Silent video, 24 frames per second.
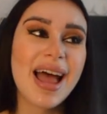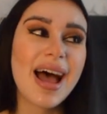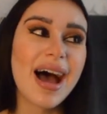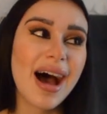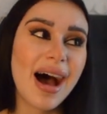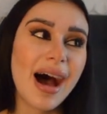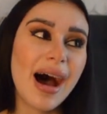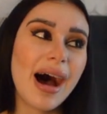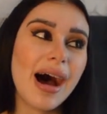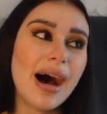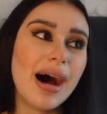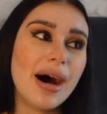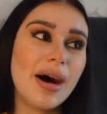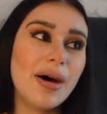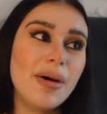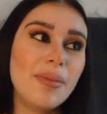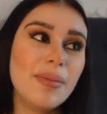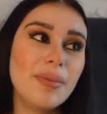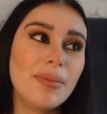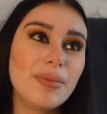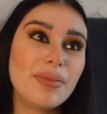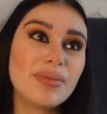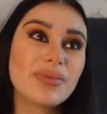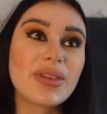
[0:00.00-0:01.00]

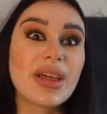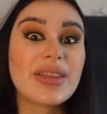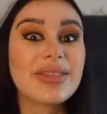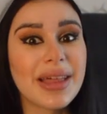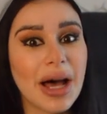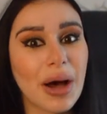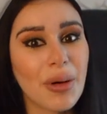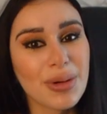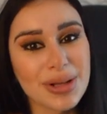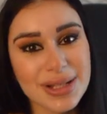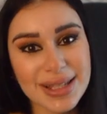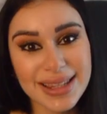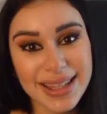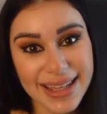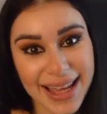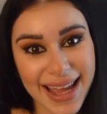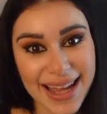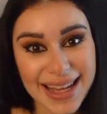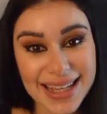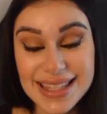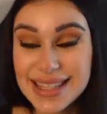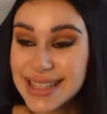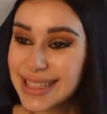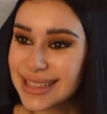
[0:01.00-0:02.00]
That wasn't the
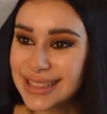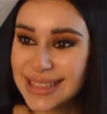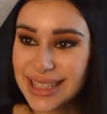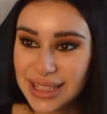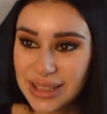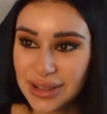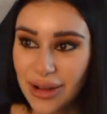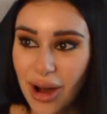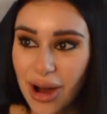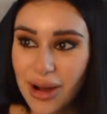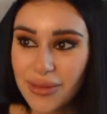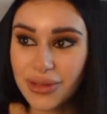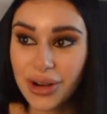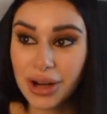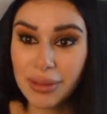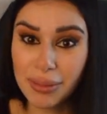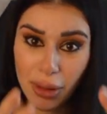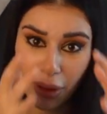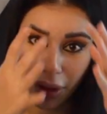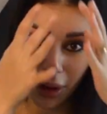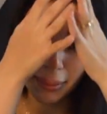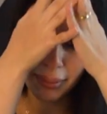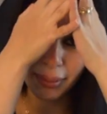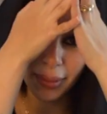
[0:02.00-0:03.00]
case. It did not. For
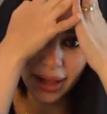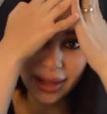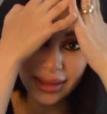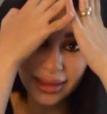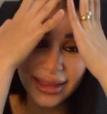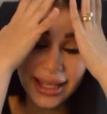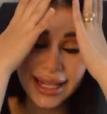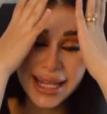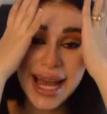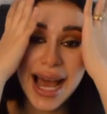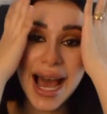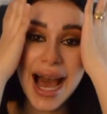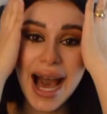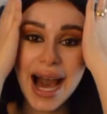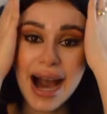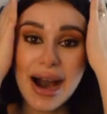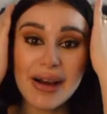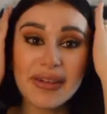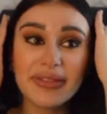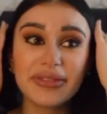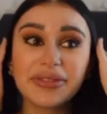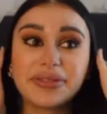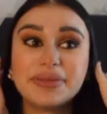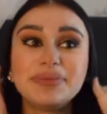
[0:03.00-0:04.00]
about a month and a
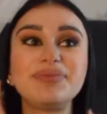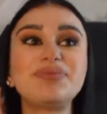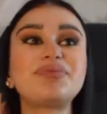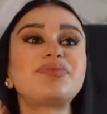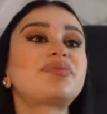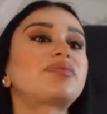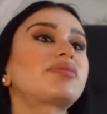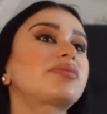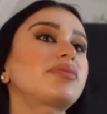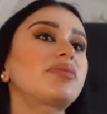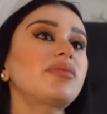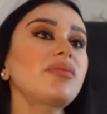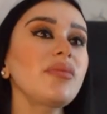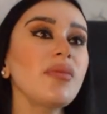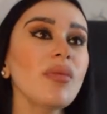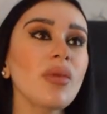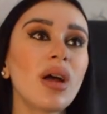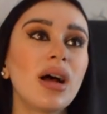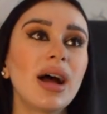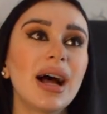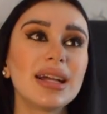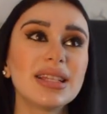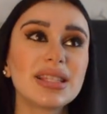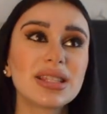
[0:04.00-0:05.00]
half,
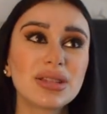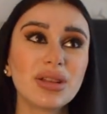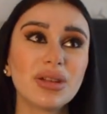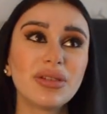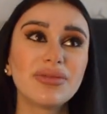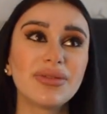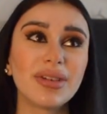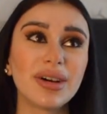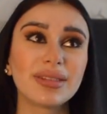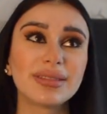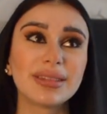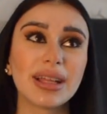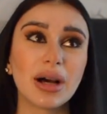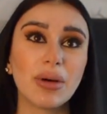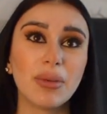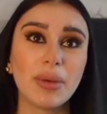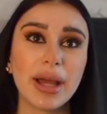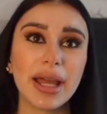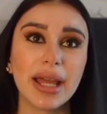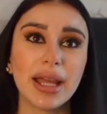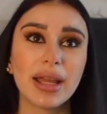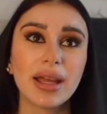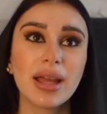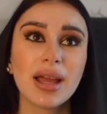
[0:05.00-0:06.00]
I still felt that
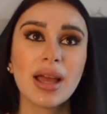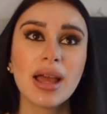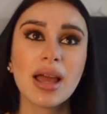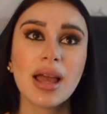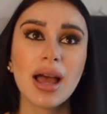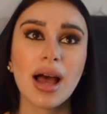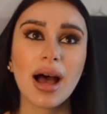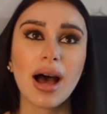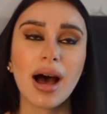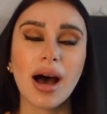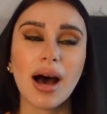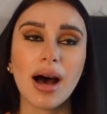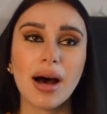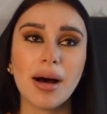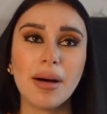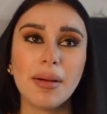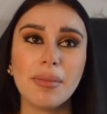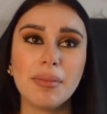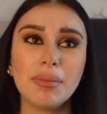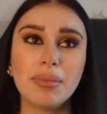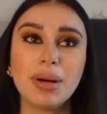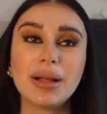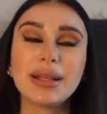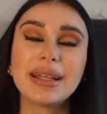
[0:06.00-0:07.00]
way.
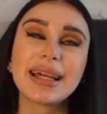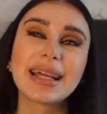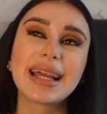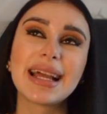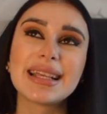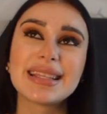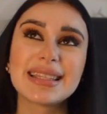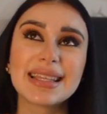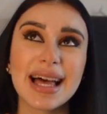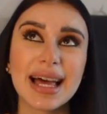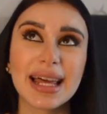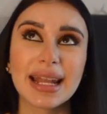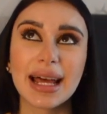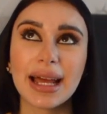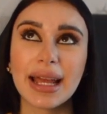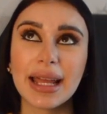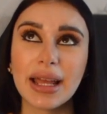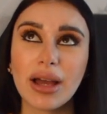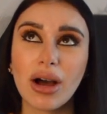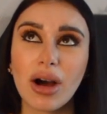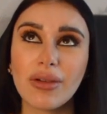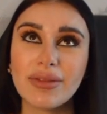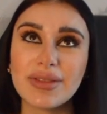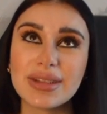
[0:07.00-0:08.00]
But like I said,
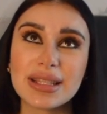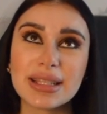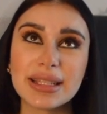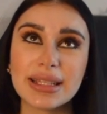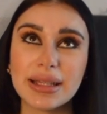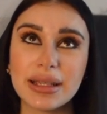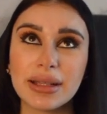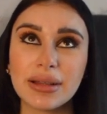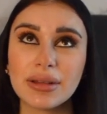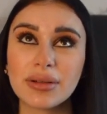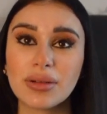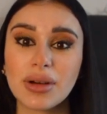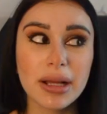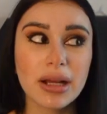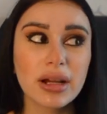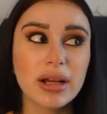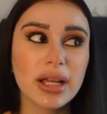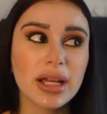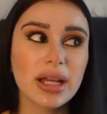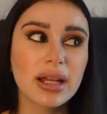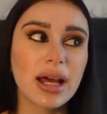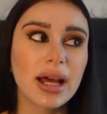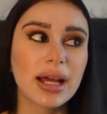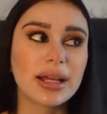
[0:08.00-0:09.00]
I
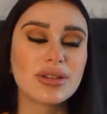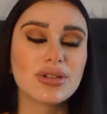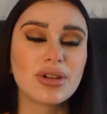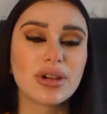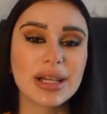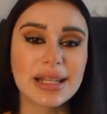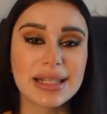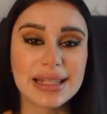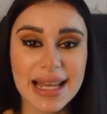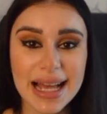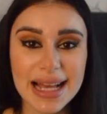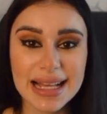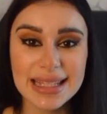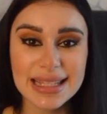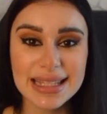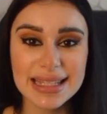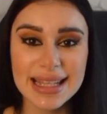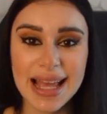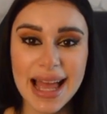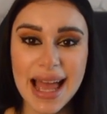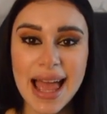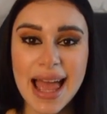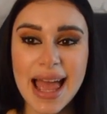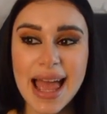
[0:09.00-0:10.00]
took a
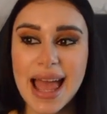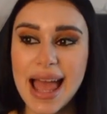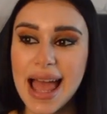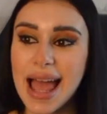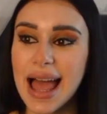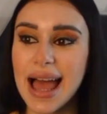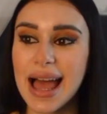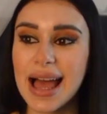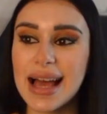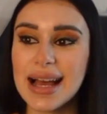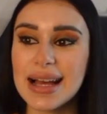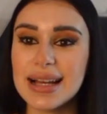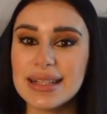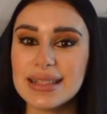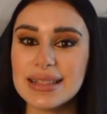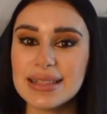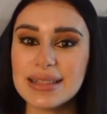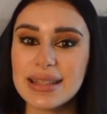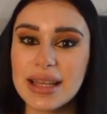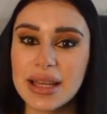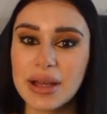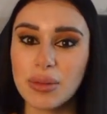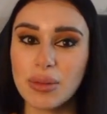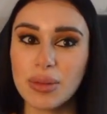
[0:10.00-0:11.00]
test
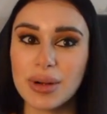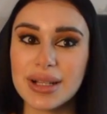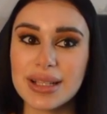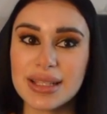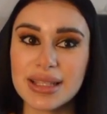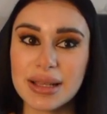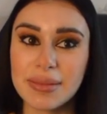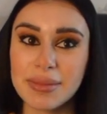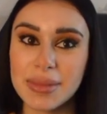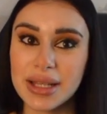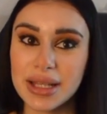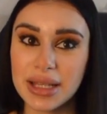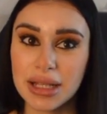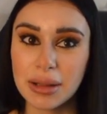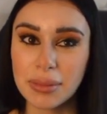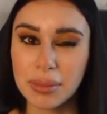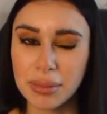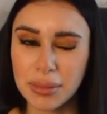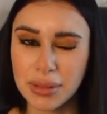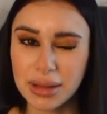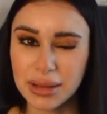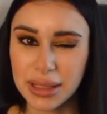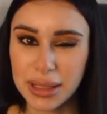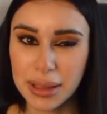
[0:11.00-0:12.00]
and it was
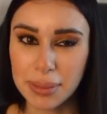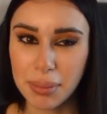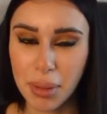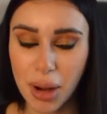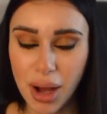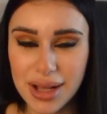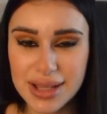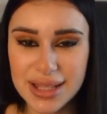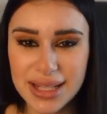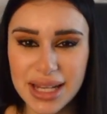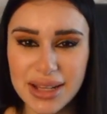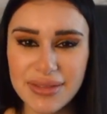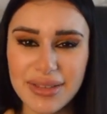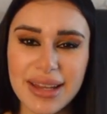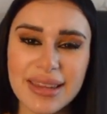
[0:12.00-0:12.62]
immediately positive.